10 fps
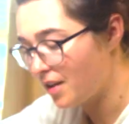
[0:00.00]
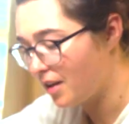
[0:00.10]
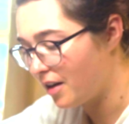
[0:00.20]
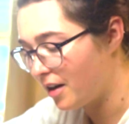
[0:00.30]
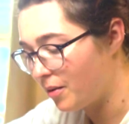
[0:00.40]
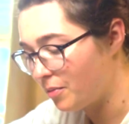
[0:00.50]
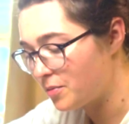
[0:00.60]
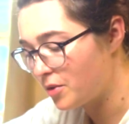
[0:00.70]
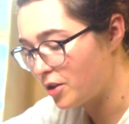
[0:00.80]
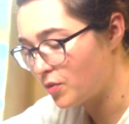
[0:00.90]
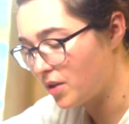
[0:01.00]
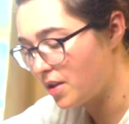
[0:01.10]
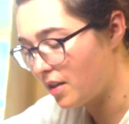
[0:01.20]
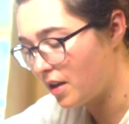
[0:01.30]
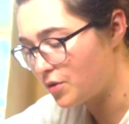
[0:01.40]
So I just want to
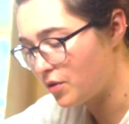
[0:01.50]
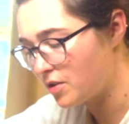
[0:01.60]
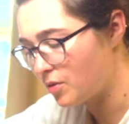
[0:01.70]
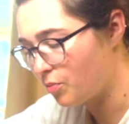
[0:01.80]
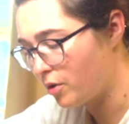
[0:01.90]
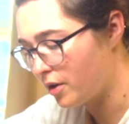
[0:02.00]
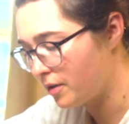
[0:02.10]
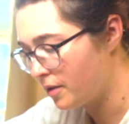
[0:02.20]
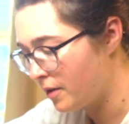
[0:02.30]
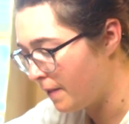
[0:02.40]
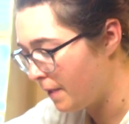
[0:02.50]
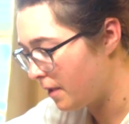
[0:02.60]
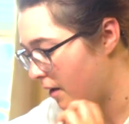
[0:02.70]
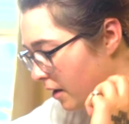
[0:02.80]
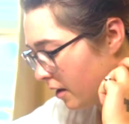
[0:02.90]
say thanks for the support.
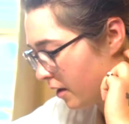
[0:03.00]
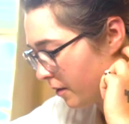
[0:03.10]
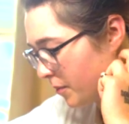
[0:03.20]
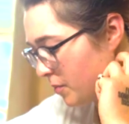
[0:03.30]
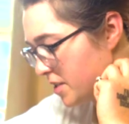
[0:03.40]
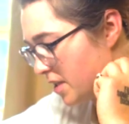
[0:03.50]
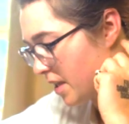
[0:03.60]
It means a